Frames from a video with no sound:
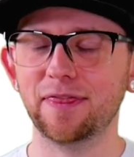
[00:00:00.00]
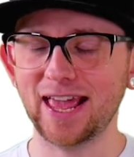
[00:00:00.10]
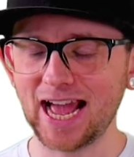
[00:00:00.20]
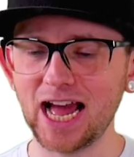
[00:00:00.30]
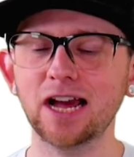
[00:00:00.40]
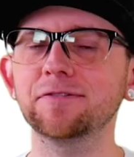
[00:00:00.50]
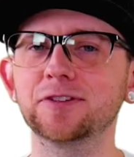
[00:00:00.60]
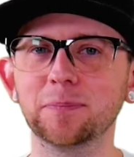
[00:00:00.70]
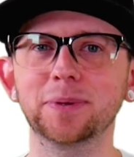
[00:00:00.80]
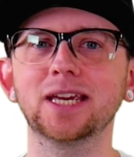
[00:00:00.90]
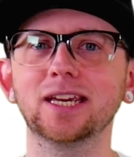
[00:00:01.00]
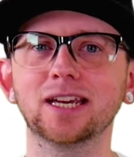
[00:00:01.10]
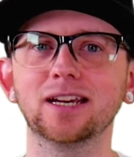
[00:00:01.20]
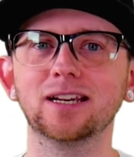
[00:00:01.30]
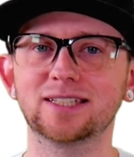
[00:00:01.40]
They have to
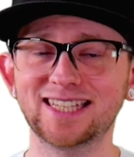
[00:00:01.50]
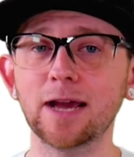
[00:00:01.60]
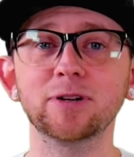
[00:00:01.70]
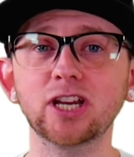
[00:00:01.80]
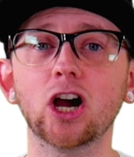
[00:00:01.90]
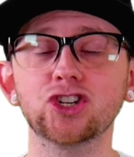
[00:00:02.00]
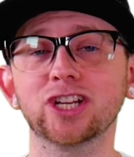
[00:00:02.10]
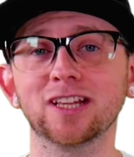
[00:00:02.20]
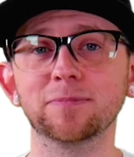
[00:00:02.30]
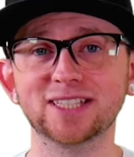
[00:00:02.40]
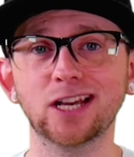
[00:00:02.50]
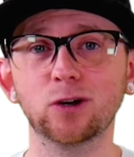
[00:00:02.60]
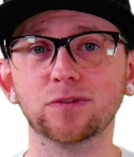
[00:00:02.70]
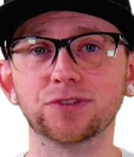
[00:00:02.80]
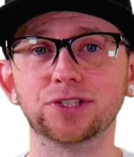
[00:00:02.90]
be sabotaging
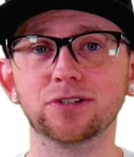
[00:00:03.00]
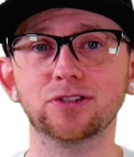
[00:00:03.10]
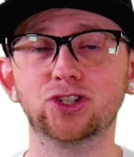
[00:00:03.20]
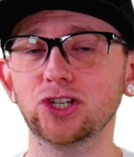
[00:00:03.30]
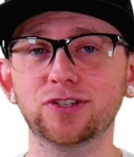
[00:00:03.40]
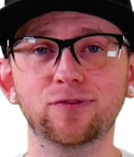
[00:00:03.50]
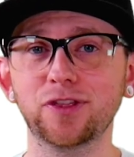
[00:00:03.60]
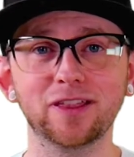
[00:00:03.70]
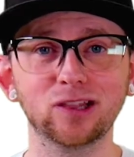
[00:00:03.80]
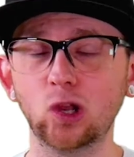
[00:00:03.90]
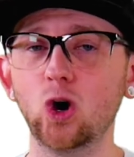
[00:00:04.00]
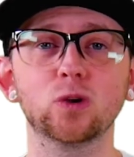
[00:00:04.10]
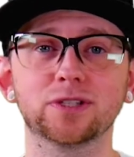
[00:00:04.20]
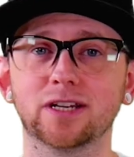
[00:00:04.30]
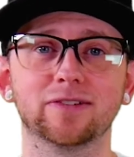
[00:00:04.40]
themselves just for the
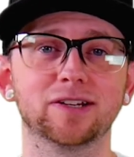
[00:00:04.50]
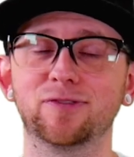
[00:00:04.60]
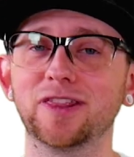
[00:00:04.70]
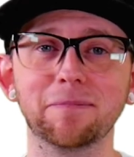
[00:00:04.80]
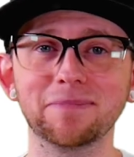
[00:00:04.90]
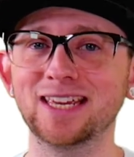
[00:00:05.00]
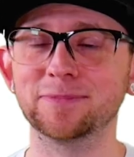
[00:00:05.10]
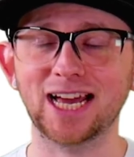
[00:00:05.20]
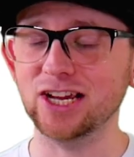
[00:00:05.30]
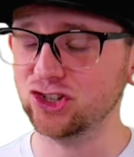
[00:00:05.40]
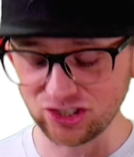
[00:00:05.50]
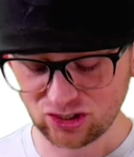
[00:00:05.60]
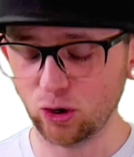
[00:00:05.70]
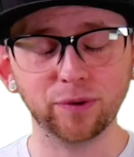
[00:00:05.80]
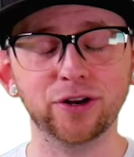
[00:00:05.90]
lulz of it, for the memes. I
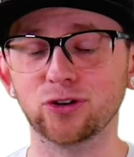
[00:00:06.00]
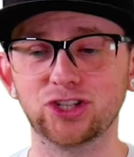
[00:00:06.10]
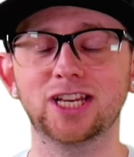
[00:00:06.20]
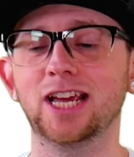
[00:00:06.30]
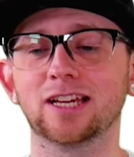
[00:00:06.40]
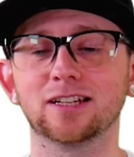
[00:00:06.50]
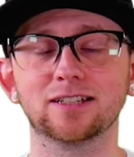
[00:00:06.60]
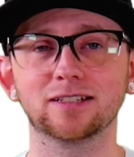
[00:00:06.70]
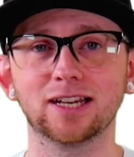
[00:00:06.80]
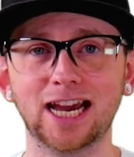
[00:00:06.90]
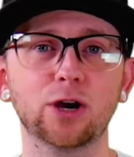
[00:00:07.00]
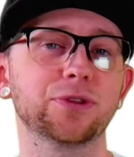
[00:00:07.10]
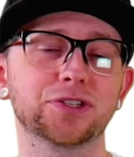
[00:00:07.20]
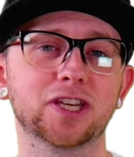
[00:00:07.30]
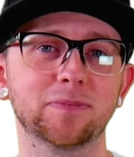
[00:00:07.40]
just don't understand how
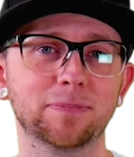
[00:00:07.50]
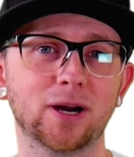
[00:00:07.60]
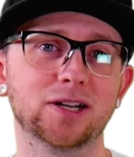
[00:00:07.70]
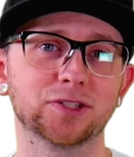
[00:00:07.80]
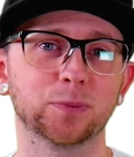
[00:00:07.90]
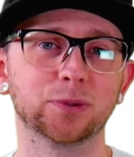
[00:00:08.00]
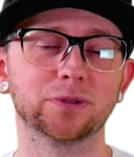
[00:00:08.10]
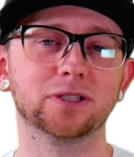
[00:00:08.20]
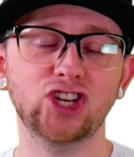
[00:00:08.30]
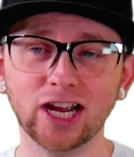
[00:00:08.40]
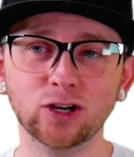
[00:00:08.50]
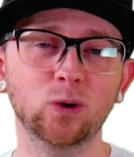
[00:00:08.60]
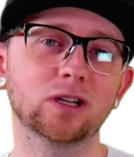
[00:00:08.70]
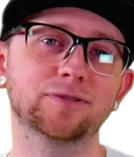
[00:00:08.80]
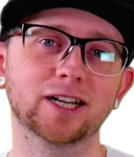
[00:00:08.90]
this could be possible. Check
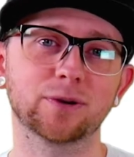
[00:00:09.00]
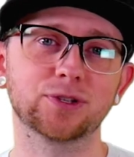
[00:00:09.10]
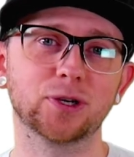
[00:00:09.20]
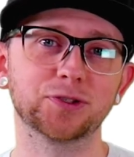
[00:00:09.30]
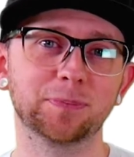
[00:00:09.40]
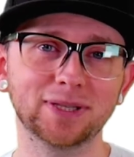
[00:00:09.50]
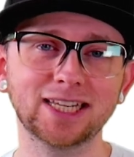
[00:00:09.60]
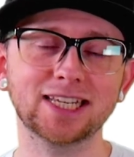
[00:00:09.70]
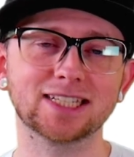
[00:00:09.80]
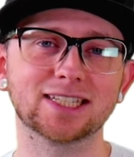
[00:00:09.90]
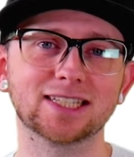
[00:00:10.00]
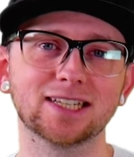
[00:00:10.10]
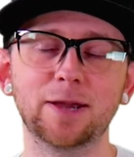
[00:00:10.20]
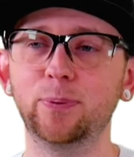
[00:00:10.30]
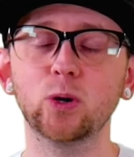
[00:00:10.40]
qualifying results, please.
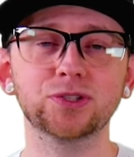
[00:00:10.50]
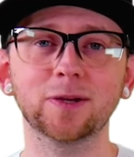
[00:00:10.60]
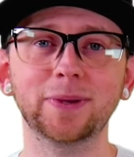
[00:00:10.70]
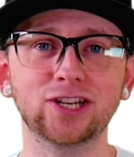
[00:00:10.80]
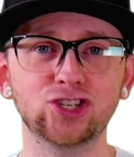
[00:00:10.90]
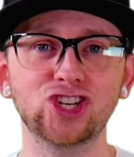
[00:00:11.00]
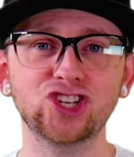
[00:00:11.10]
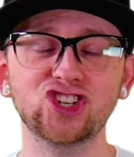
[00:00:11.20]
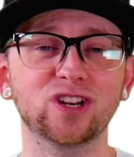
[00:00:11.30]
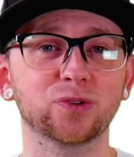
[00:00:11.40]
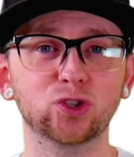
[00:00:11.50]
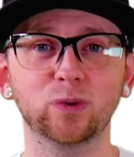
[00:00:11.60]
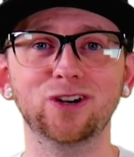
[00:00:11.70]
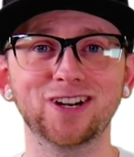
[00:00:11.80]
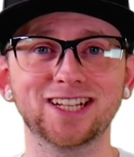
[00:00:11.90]
I post up a cheat sheet on
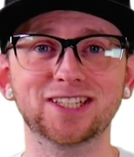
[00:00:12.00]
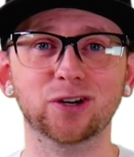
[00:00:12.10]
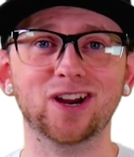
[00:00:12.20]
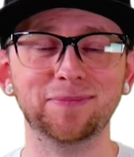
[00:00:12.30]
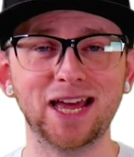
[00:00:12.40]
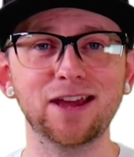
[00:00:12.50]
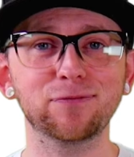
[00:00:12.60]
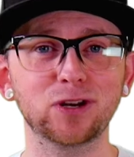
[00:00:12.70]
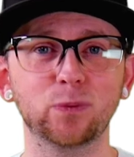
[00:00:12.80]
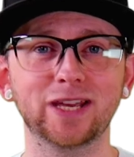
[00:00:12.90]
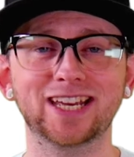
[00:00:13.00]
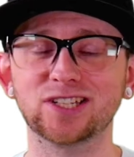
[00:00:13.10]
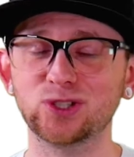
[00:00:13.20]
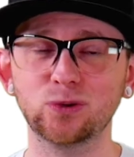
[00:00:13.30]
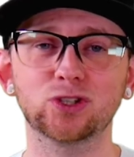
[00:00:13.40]
Twitter and Instagram every week
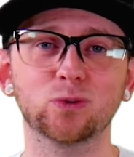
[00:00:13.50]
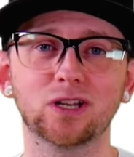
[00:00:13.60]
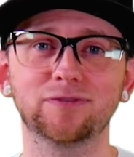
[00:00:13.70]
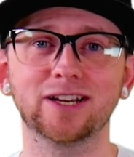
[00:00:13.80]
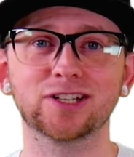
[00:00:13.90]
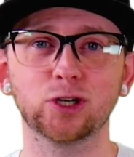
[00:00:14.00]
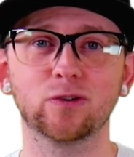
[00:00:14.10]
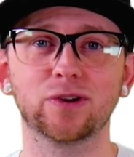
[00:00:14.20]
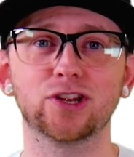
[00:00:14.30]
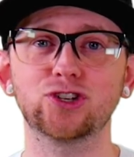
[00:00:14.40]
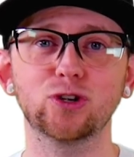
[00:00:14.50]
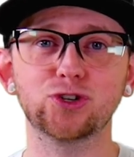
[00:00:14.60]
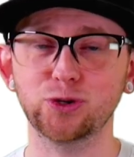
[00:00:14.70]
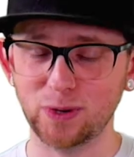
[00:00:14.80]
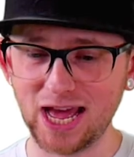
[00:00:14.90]
as soon as qualifying's over that shows you